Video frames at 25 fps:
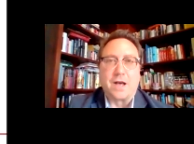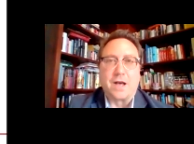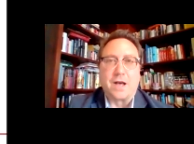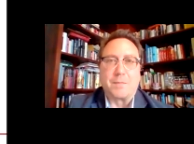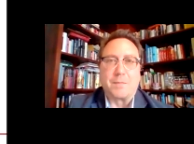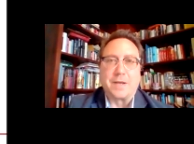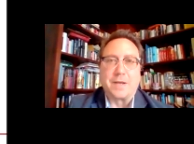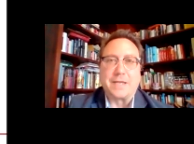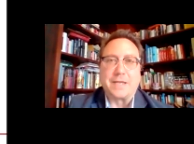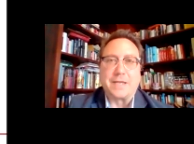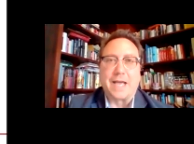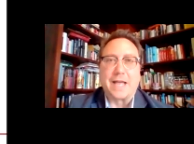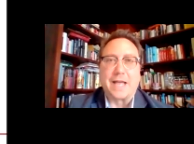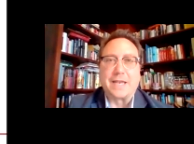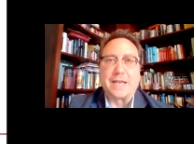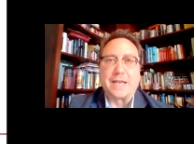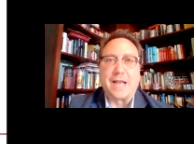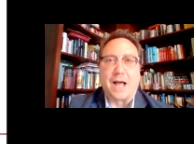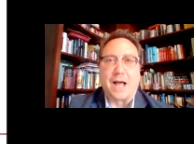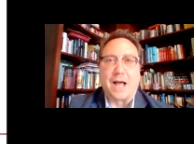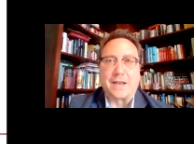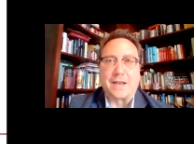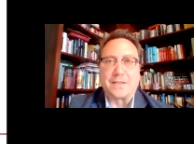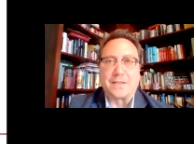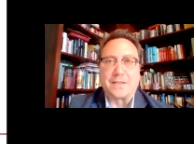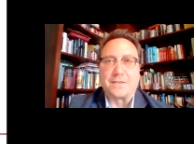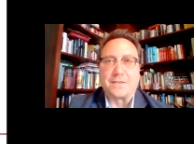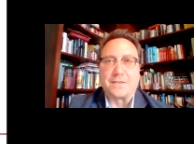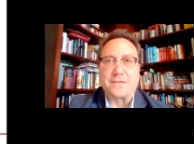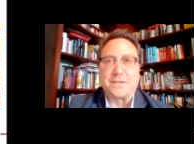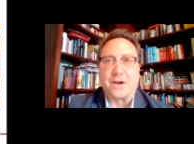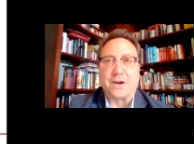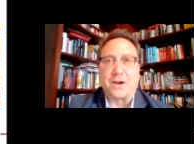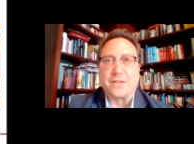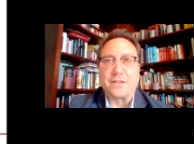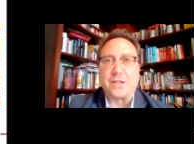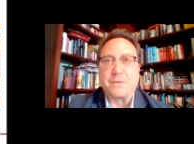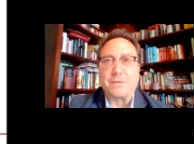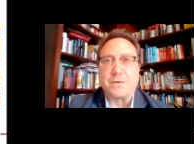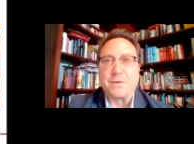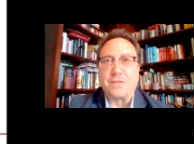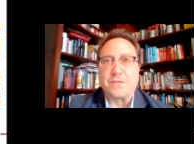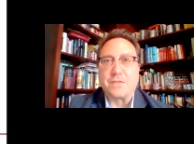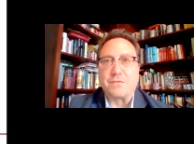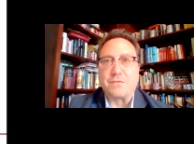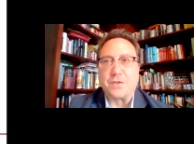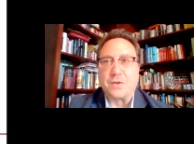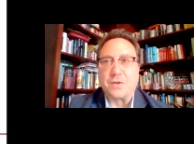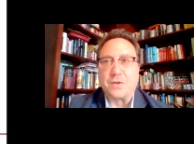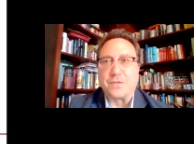Again, not necessarily with
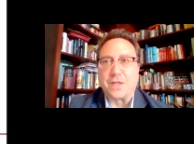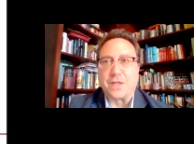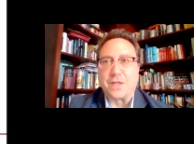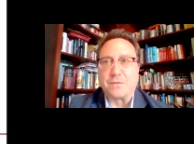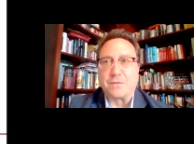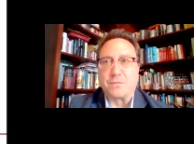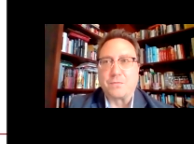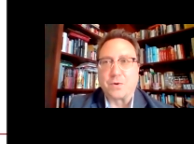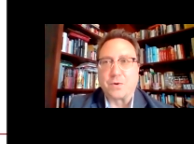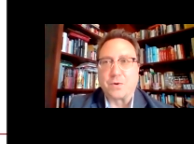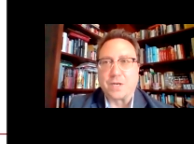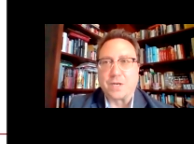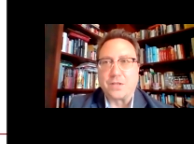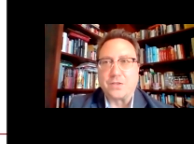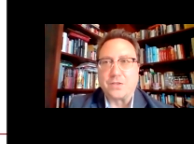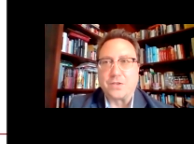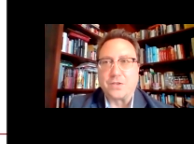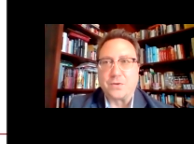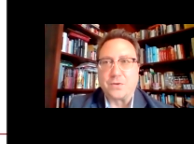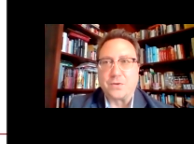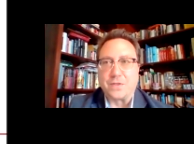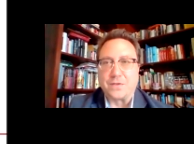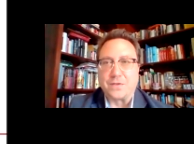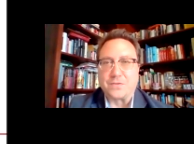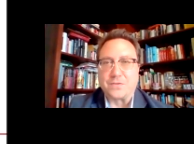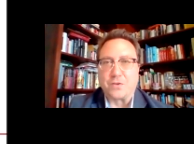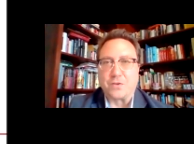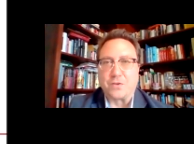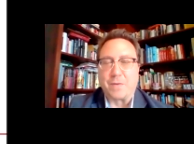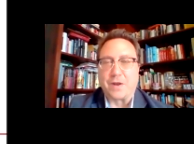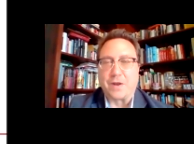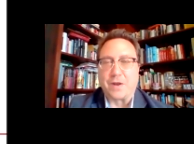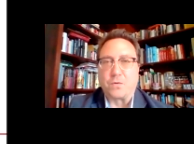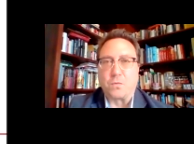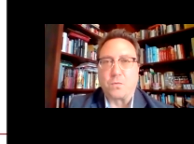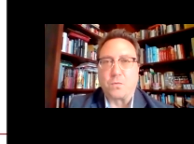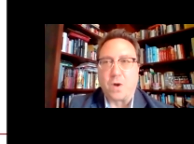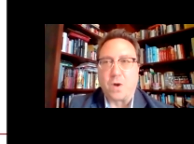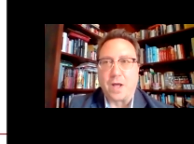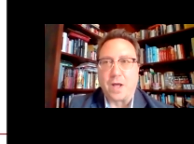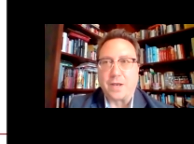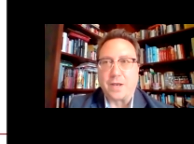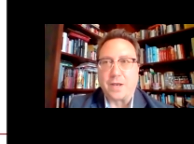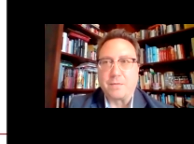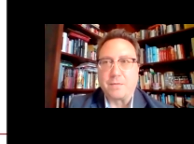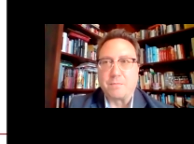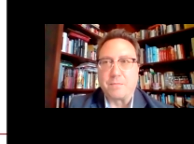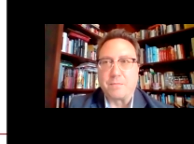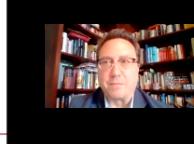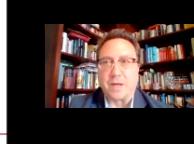the view that we're going to do this no matter
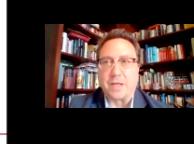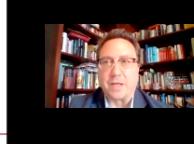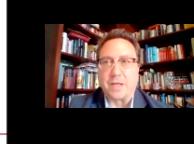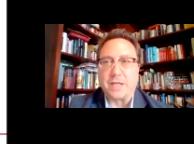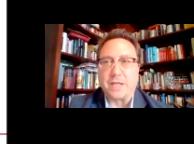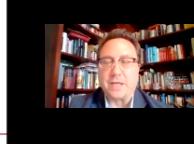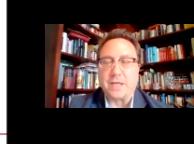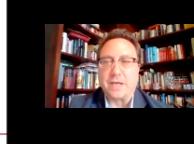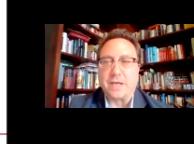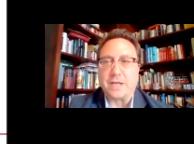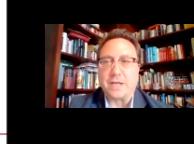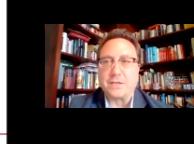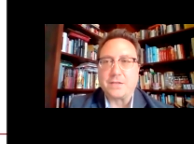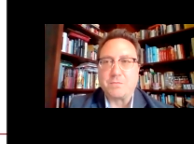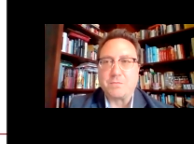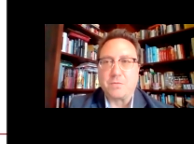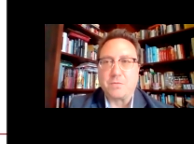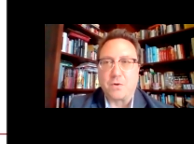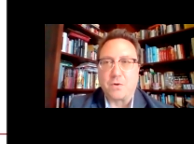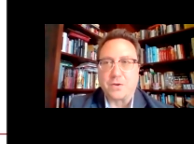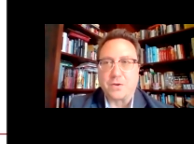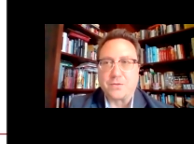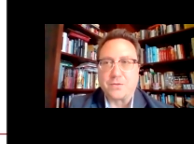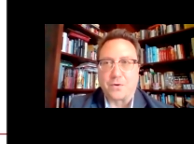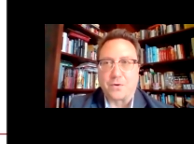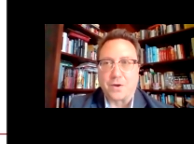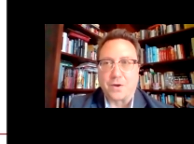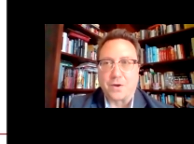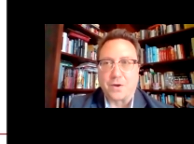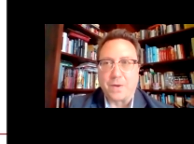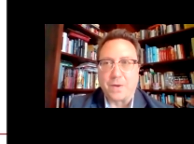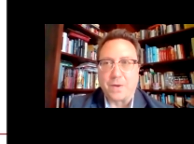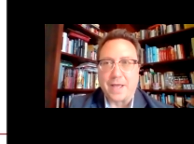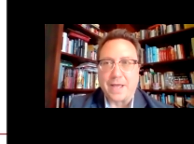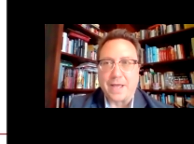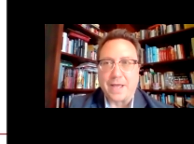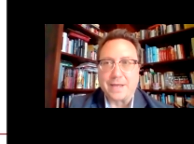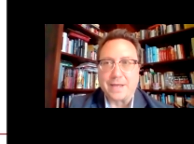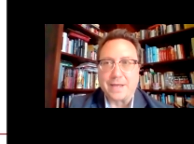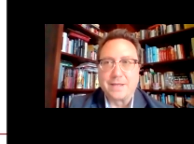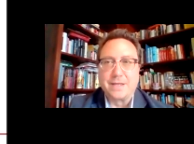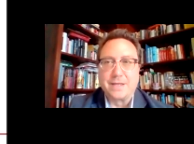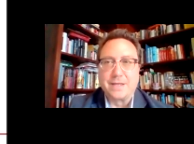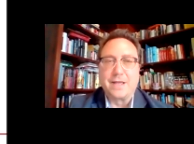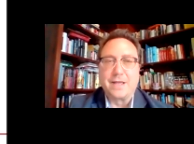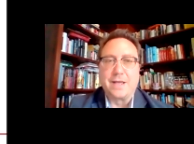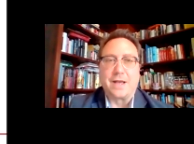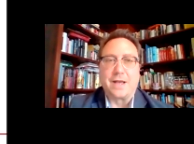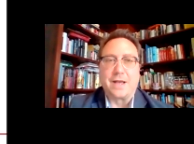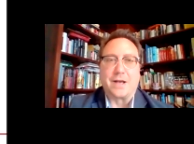what, but in an exploratory way
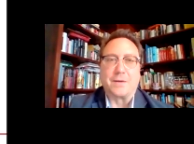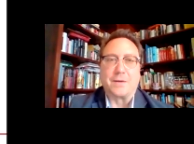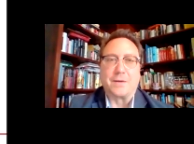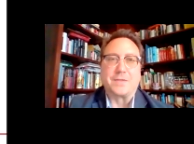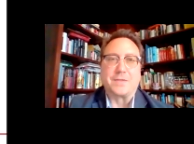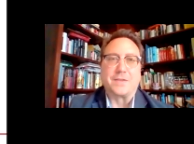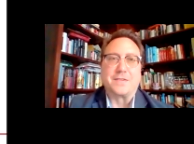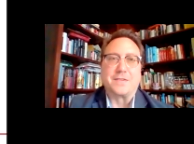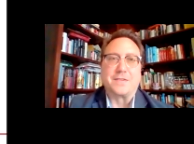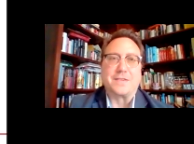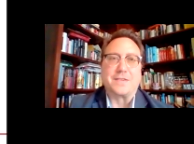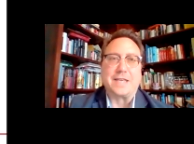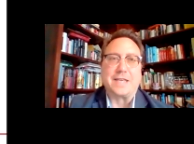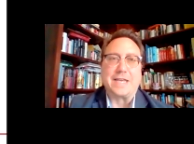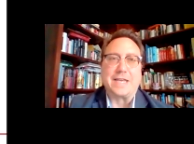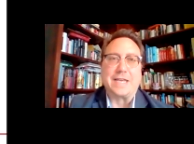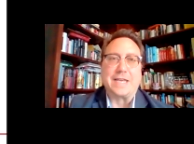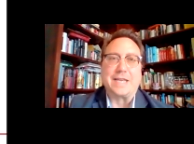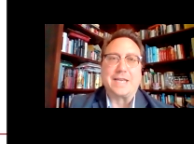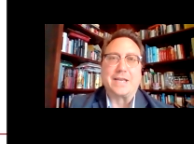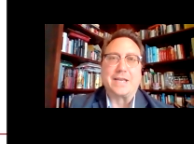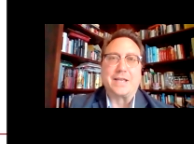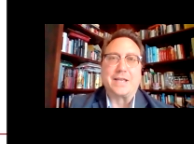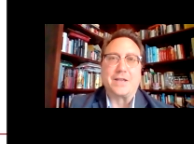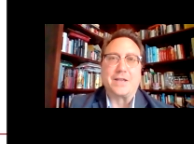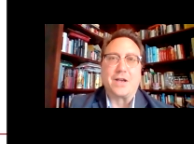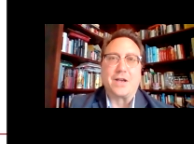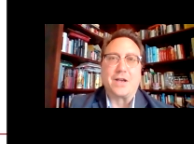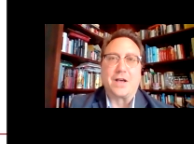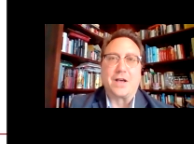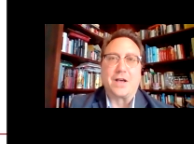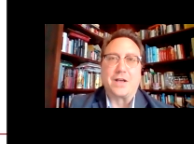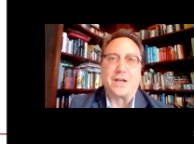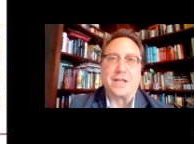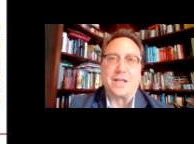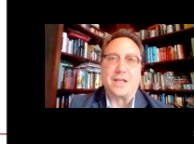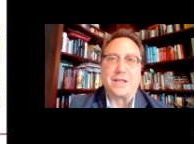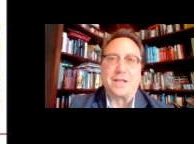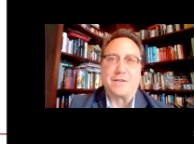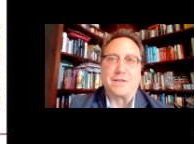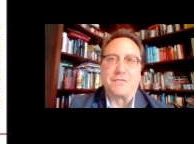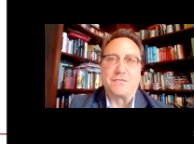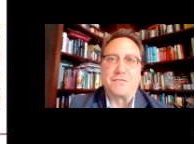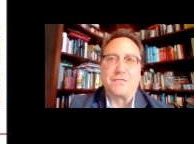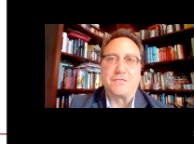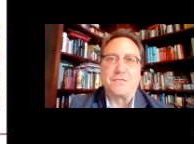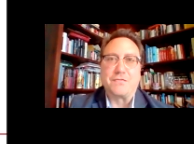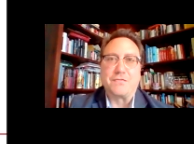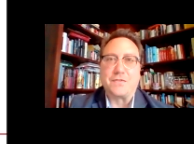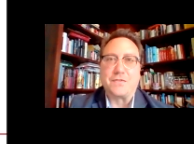to see
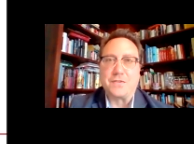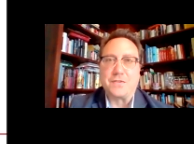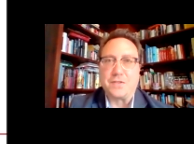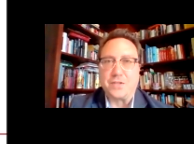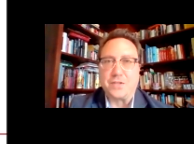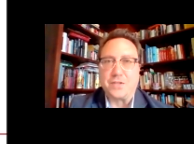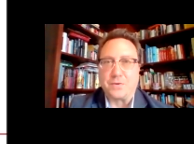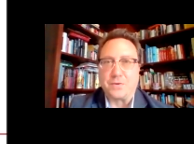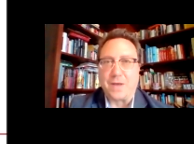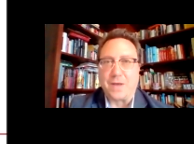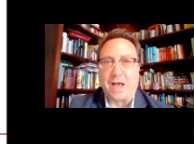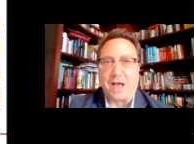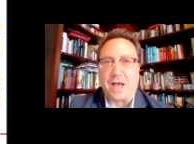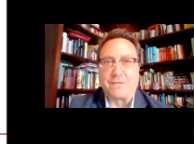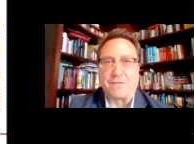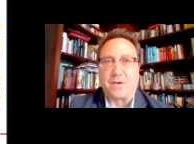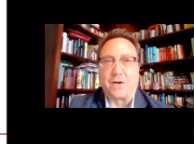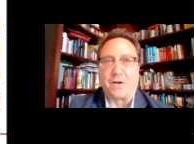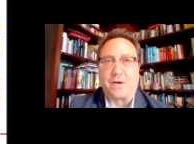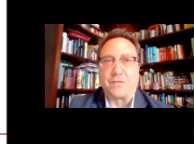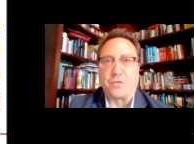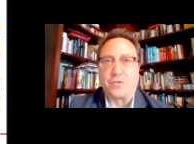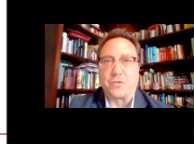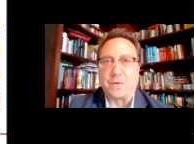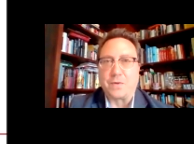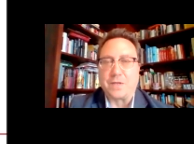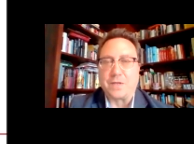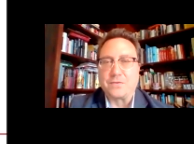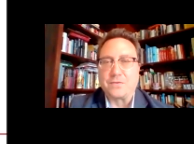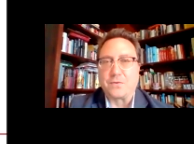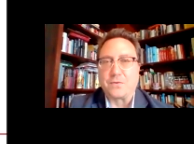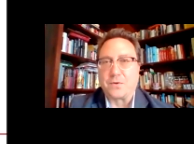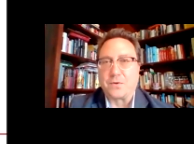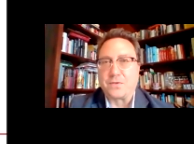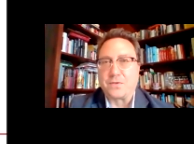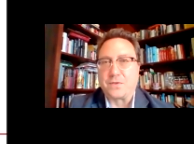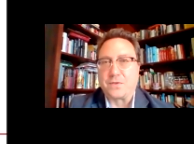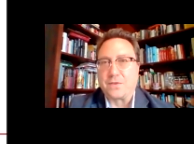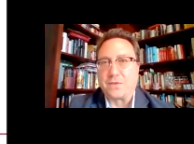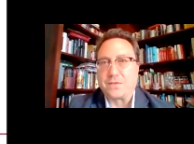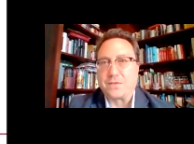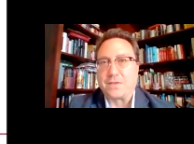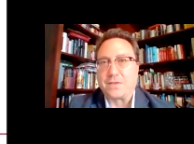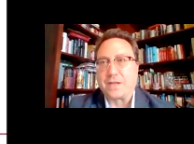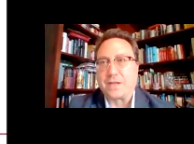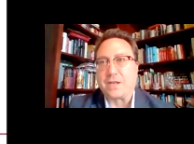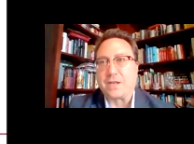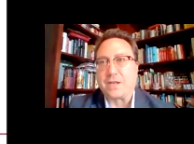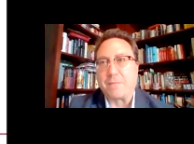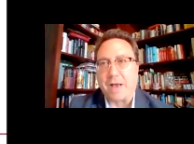if you have all the
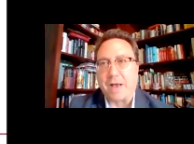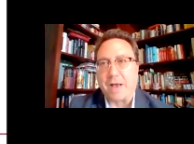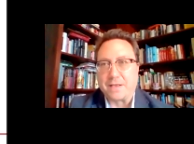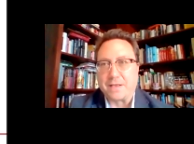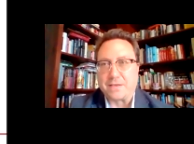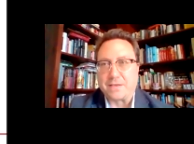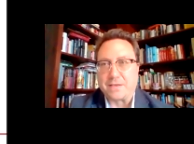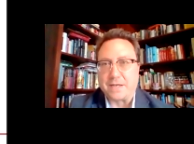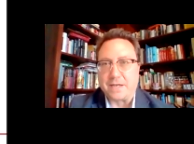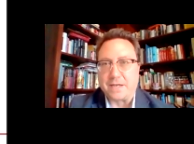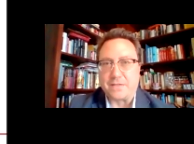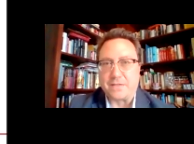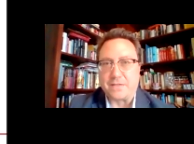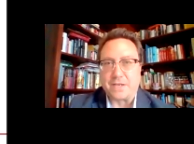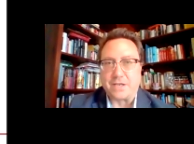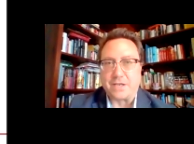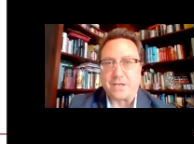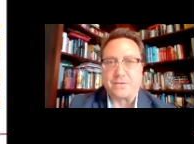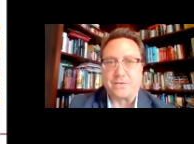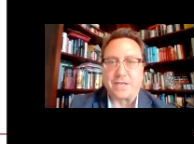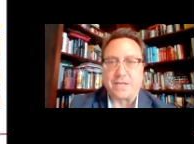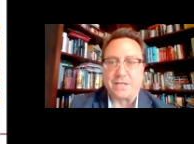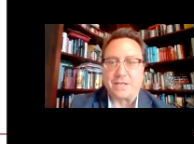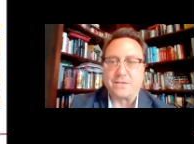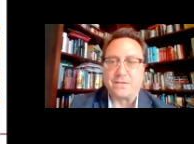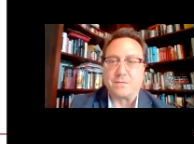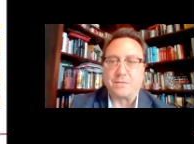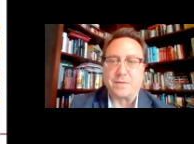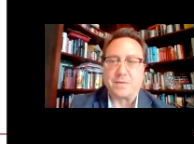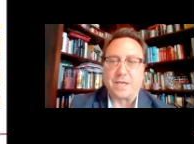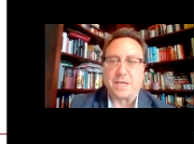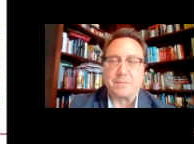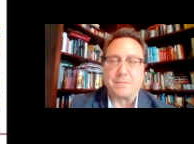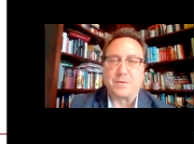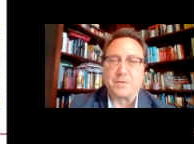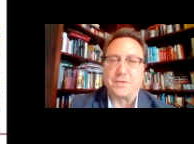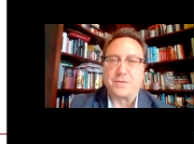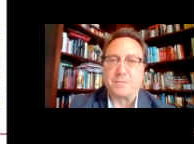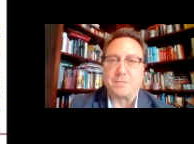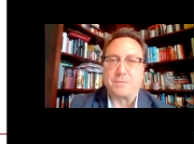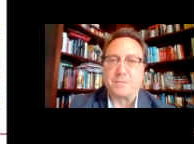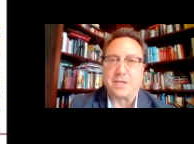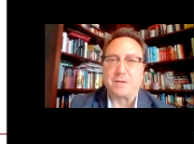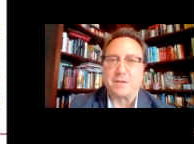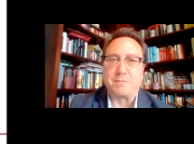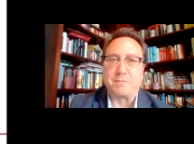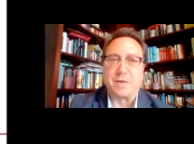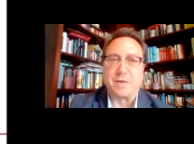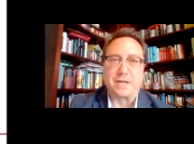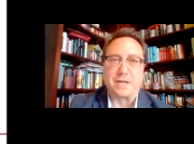resources and capacity that you need to be able to be
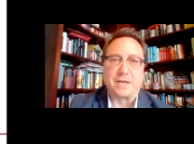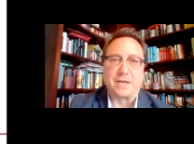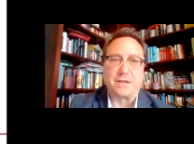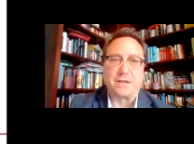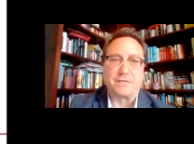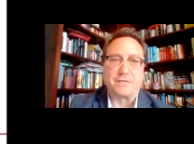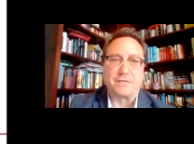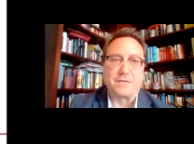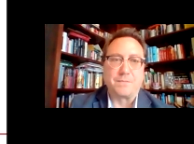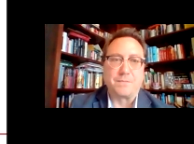competitive.